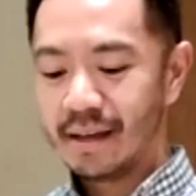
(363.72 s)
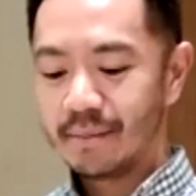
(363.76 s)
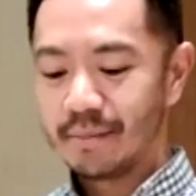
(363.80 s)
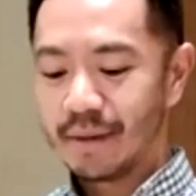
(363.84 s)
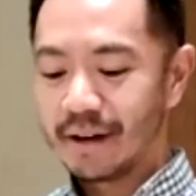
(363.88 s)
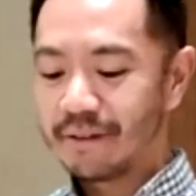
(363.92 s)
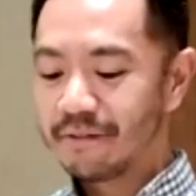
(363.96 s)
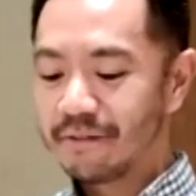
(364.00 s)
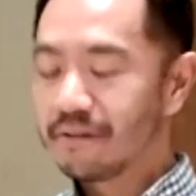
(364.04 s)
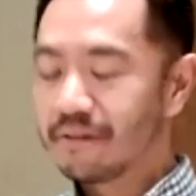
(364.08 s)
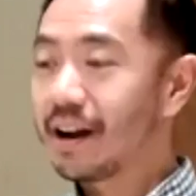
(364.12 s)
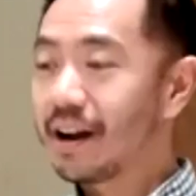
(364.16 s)

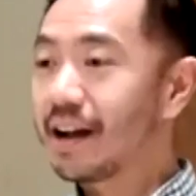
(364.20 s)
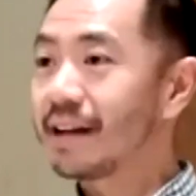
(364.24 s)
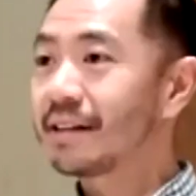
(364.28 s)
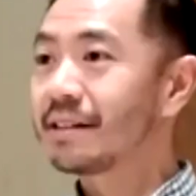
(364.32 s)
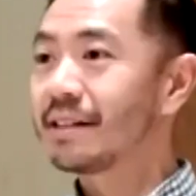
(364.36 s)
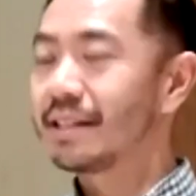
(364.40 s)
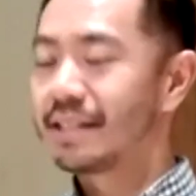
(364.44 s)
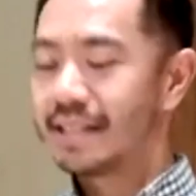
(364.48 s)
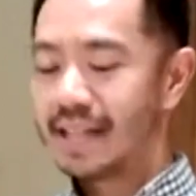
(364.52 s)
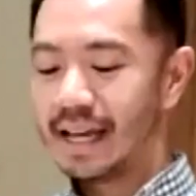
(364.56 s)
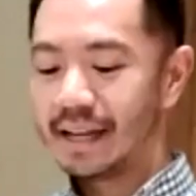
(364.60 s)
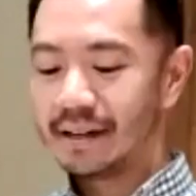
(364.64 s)
My
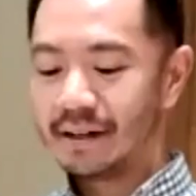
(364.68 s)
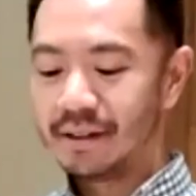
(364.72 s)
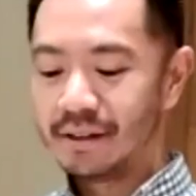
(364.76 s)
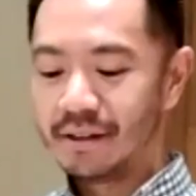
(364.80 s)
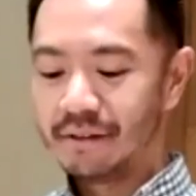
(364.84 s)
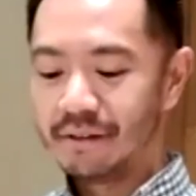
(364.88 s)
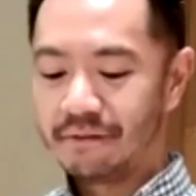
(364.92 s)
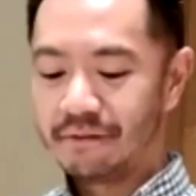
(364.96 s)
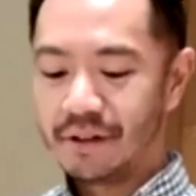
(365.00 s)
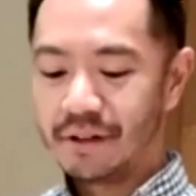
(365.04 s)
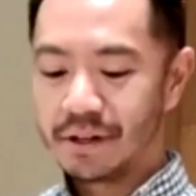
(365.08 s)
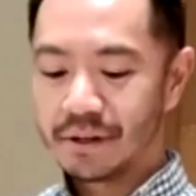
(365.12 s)
friend attended
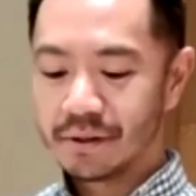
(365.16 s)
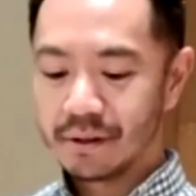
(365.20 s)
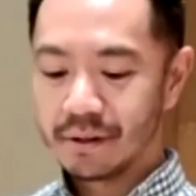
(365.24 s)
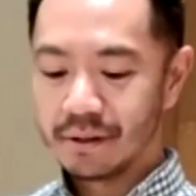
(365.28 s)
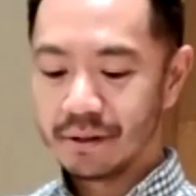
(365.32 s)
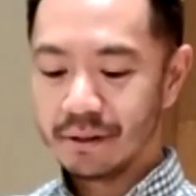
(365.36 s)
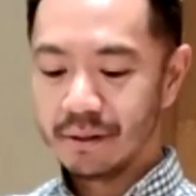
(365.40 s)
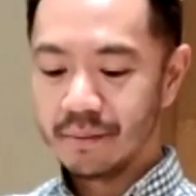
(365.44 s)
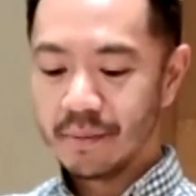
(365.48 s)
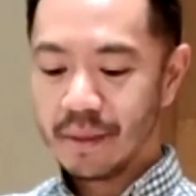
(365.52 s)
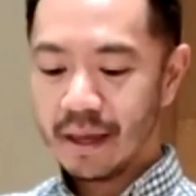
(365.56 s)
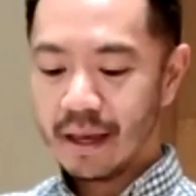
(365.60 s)
the
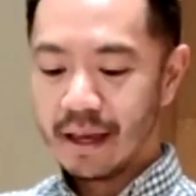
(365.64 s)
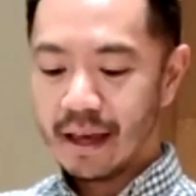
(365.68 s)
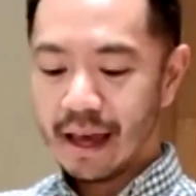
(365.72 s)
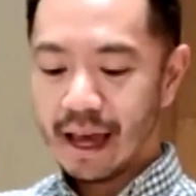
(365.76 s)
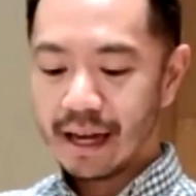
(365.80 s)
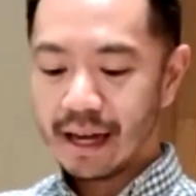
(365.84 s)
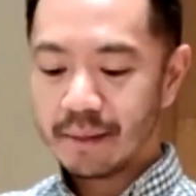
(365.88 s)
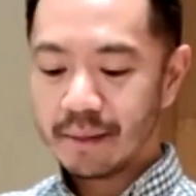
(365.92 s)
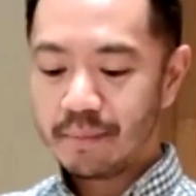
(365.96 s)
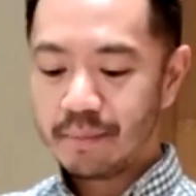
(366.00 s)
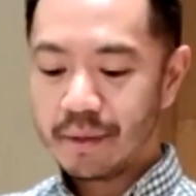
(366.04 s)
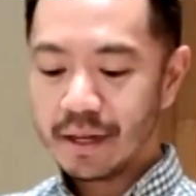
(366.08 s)
funeral,
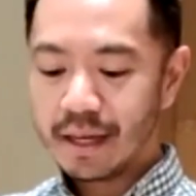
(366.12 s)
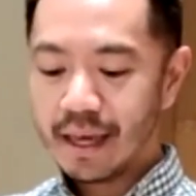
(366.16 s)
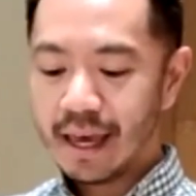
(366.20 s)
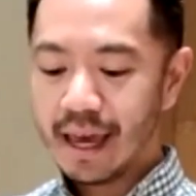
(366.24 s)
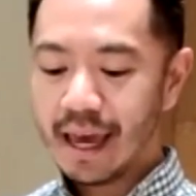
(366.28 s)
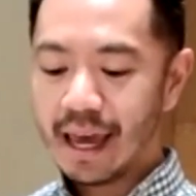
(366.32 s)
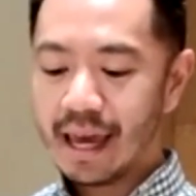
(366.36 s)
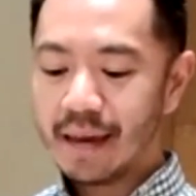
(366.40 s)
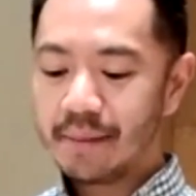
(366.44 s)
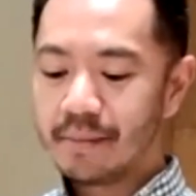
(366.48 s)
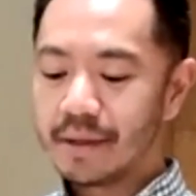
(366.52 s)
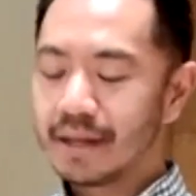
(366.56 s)
and it
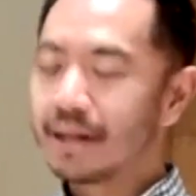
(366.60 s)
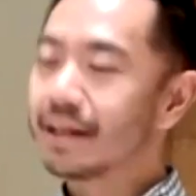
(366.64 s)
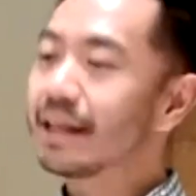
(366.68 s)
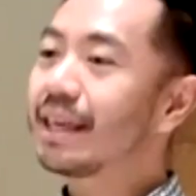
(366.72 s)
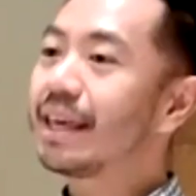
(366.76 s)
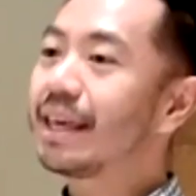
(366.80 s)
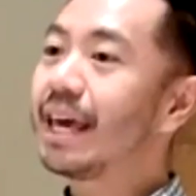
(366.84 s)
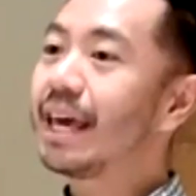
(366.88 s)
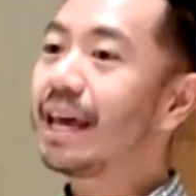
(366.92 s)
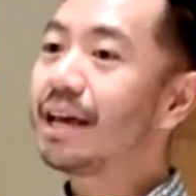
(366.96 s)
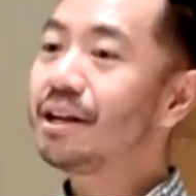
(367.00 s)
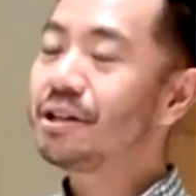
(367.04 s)
became an
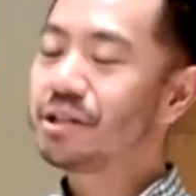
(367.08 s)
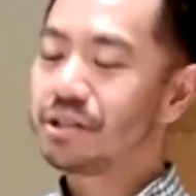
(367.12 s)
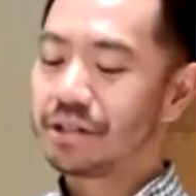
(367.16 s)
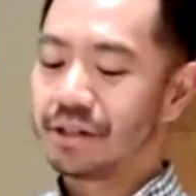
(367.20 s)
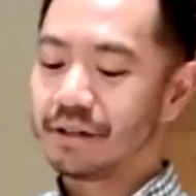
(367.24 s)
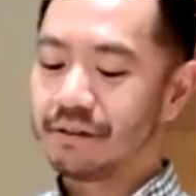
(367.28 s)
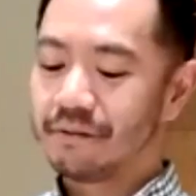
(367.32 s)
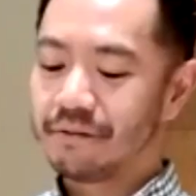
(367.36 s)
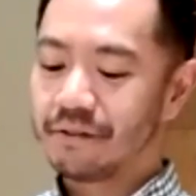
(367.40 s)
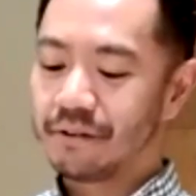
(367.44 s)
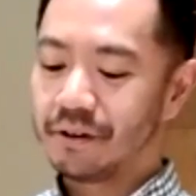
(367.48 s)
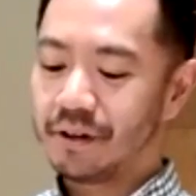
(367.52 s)

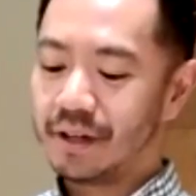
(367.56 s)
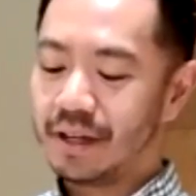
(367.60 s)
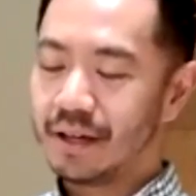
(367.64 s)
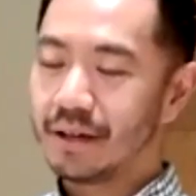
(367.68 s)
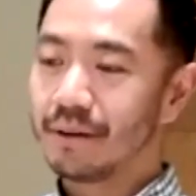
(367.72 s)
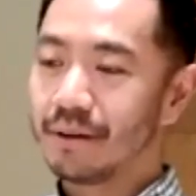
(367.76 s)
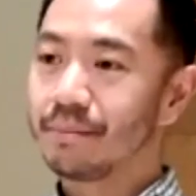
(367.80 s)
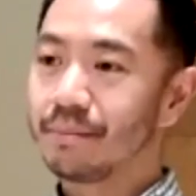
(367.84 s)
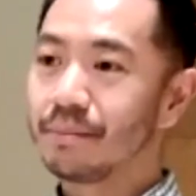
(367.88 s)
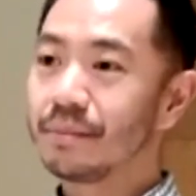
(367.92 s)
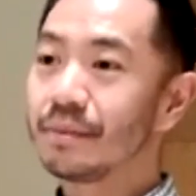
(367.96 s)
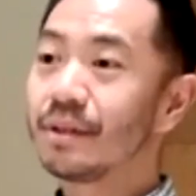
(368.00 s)
occasion for
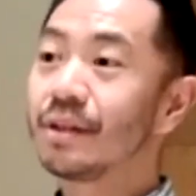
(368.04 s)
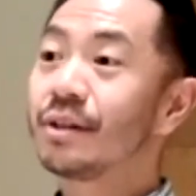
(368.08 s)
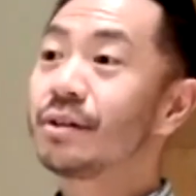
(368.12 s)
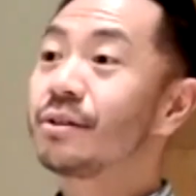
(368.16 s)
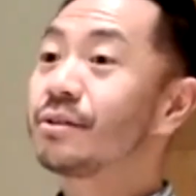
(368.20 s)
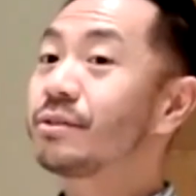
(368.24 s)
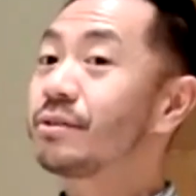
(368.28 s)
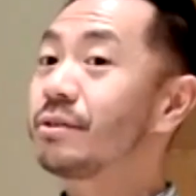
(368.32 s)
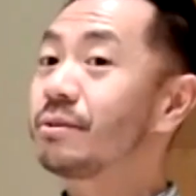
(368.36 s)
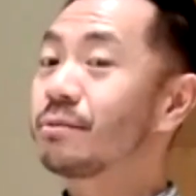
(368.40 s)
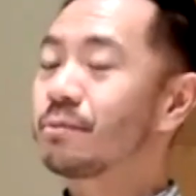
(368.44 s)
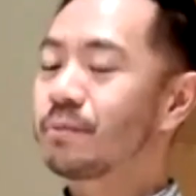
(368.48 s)
him
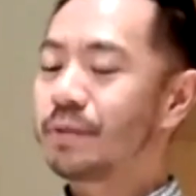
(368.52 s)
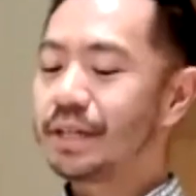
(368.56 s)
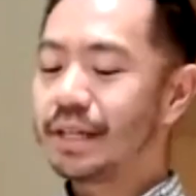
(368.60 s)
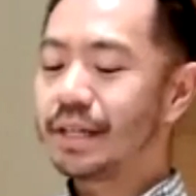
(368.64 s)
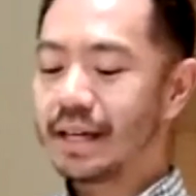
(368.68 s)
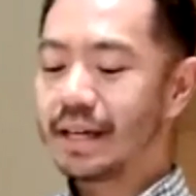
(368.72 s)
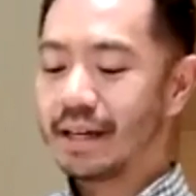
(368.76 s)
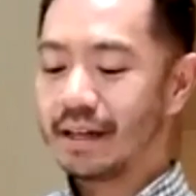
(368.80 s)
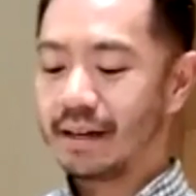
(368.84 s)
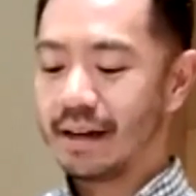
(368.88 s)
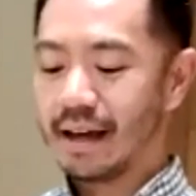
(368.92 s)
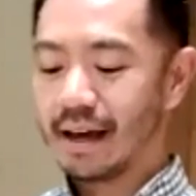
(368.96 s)
to
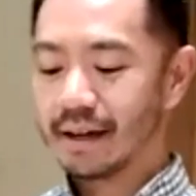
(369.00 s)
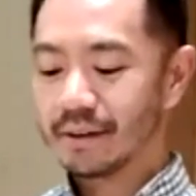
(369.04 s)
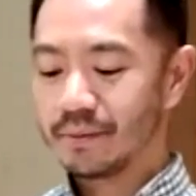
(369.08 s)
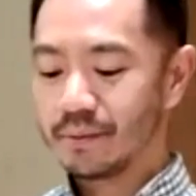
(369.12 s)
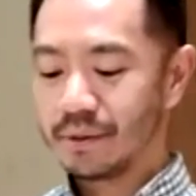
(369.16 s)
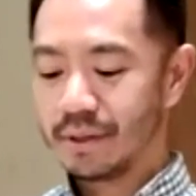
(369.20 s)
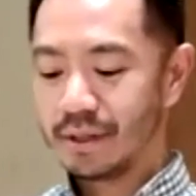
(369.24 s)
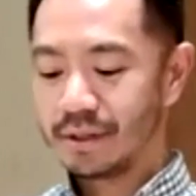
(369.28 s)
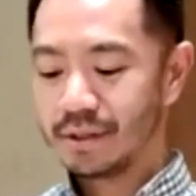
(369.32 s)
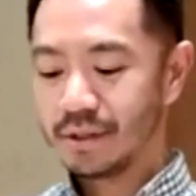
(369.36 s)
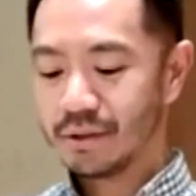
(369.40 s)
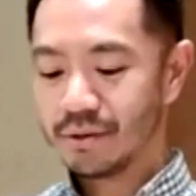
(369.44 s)
reconnect
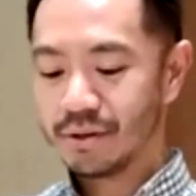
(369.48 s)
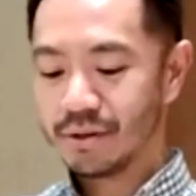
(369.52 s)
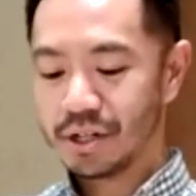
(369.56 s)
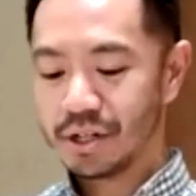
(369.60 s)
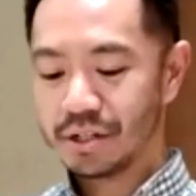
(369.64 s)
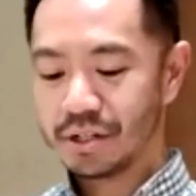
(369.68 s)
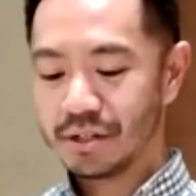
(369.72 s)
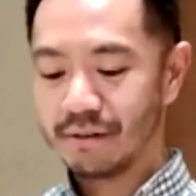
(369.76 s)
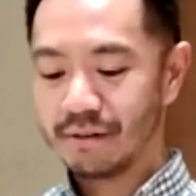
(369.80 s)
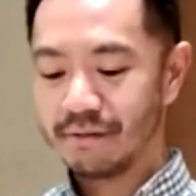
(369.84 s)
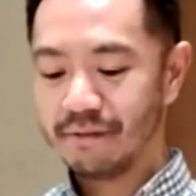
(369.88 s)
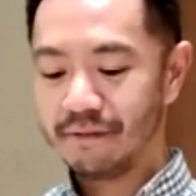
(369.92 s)
with his
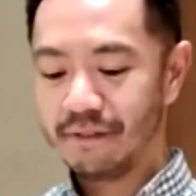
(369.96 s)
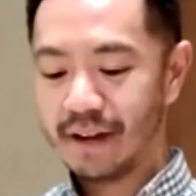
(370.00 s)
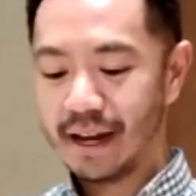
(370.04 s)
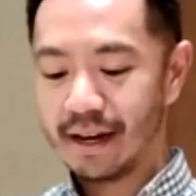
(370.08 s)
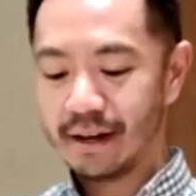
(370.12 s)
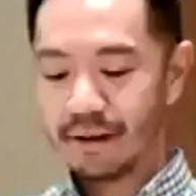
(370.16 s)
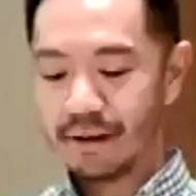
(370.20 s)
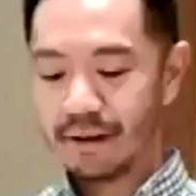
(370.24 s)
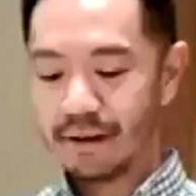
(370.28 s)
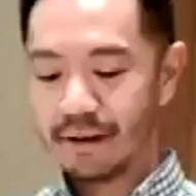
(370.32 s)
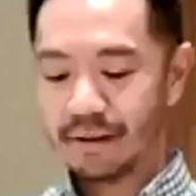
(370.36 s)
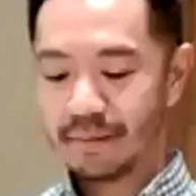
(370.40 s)
Christian
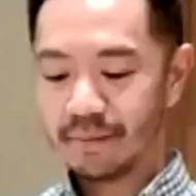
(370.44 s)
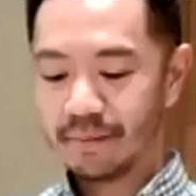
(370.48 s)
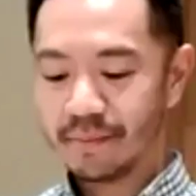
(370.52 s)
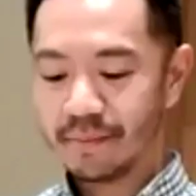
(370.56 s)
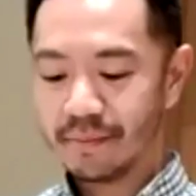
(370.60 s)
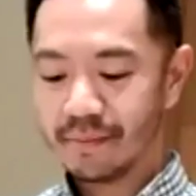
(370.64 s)
faith.